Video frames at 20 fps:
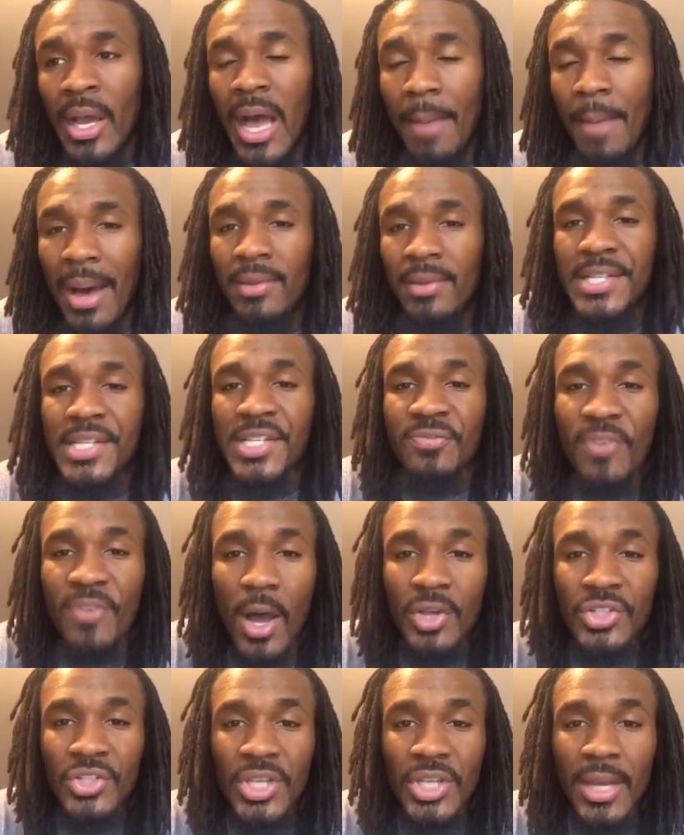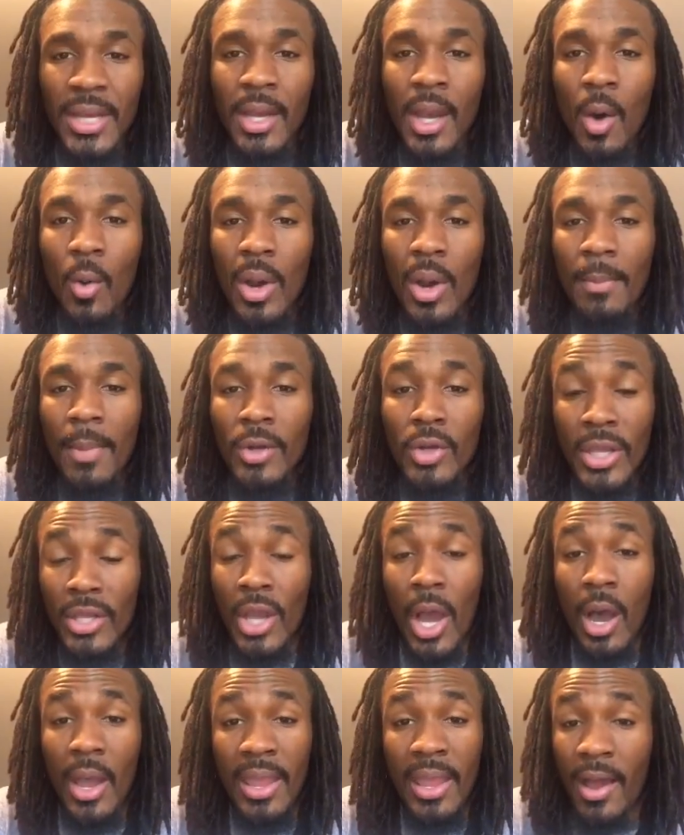about dysfunction, what I'm going to
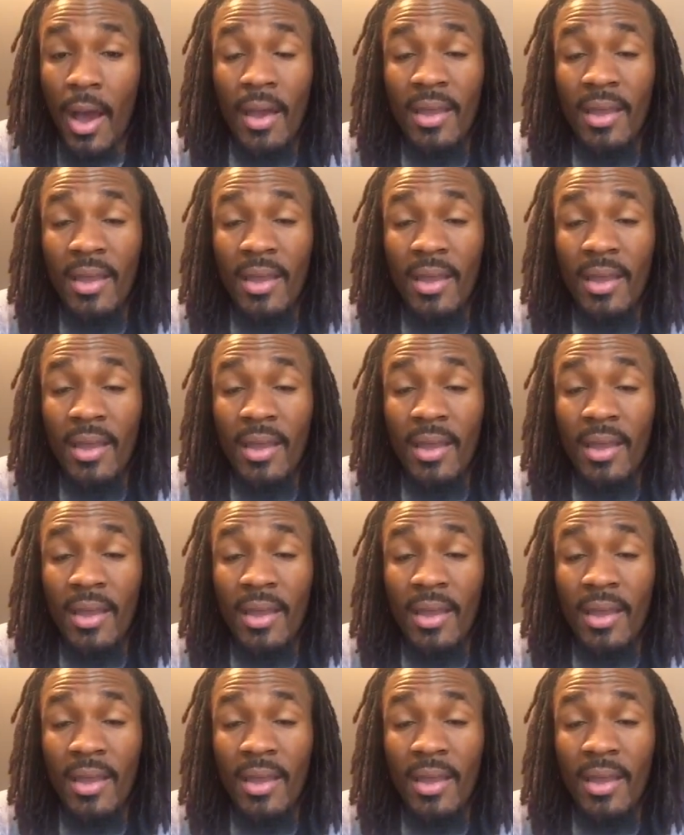do,